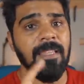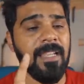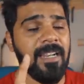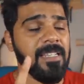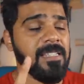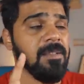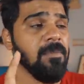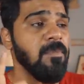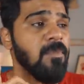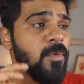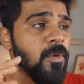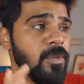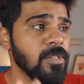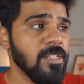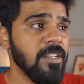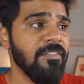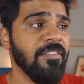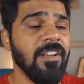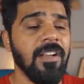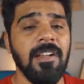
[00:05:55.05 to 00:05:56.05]
That is the most
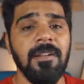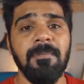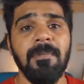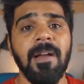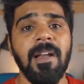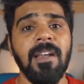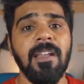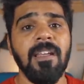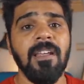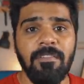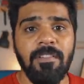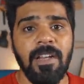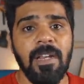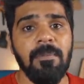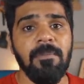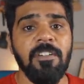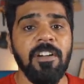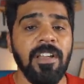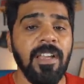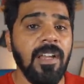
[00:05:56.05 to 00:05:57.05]
difficult part. When
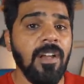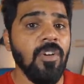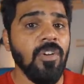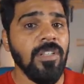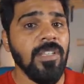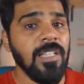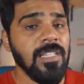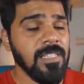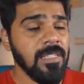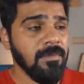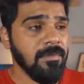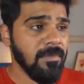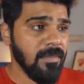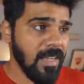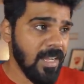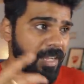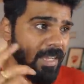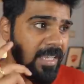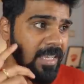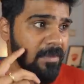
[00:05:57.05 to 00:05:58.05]
I'm working out in the gym,
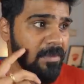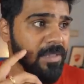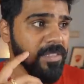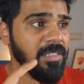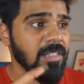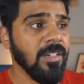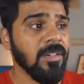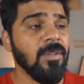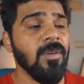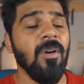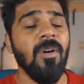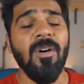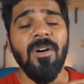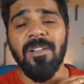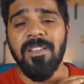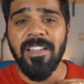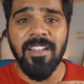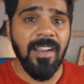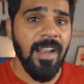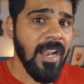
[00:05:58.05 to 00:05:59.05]
I keep listening to all
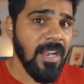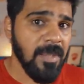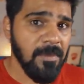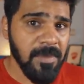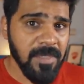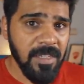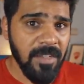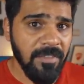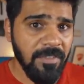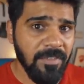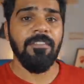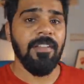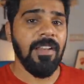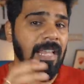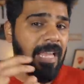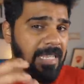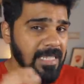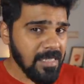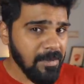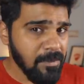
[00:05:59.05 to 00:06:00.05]
the random stuff. If I
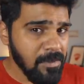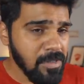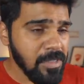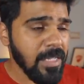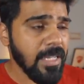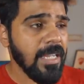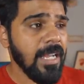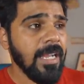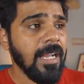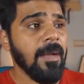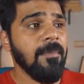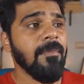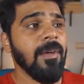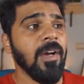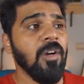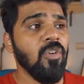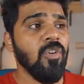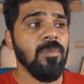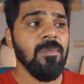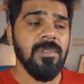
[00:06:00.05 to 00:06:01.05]
like some music, I come
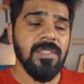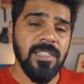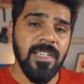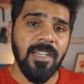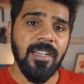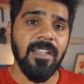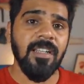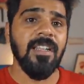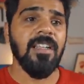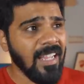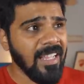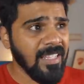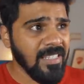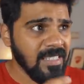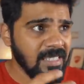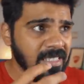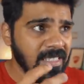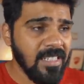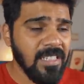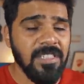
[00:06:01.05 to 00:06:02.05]
back home, sit, I
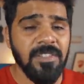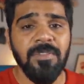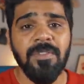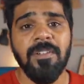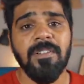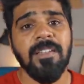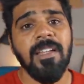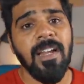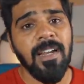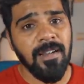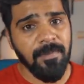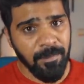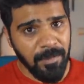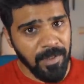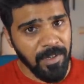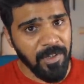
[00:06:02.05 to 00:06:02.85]
search for that